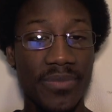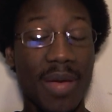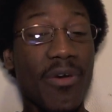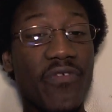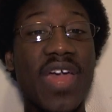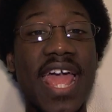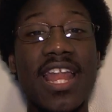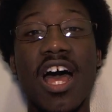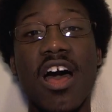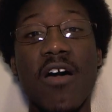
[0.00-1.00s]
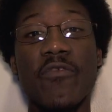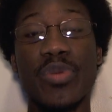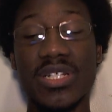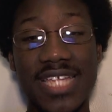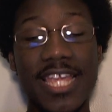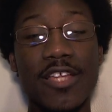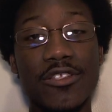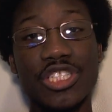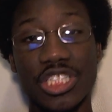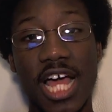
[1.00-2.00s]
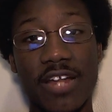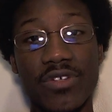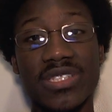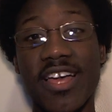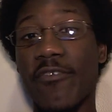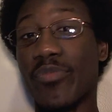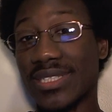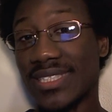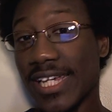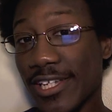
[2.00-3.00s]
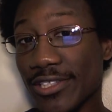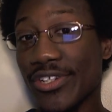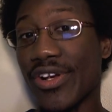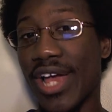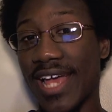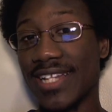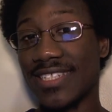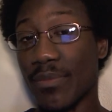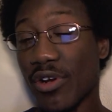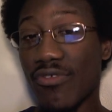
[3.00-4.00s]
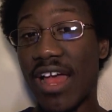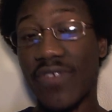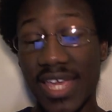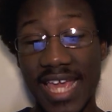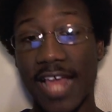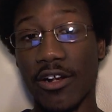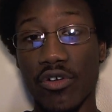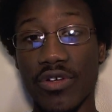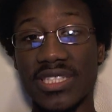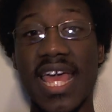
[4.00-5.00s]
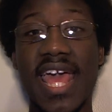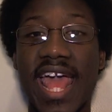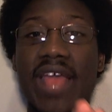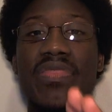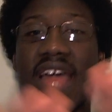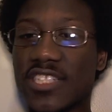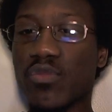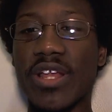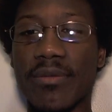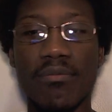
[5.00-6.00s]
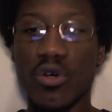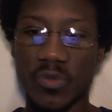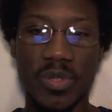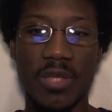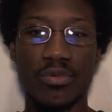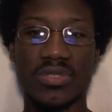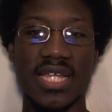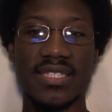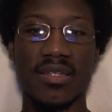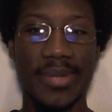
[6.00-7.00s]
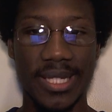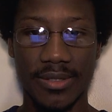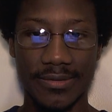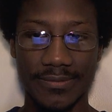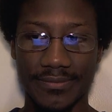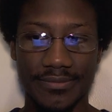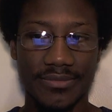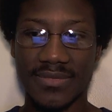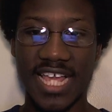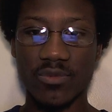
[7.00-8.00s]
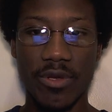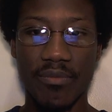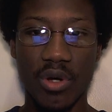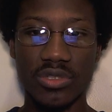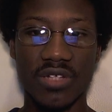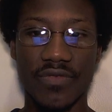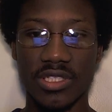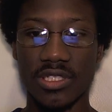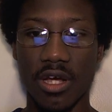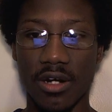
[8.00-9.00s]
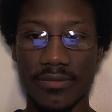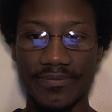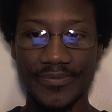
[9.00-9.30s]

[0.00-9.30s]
I'm a fan of particular genres, of particular demographic categories. And that's what most people tend to be. That's what most of us are.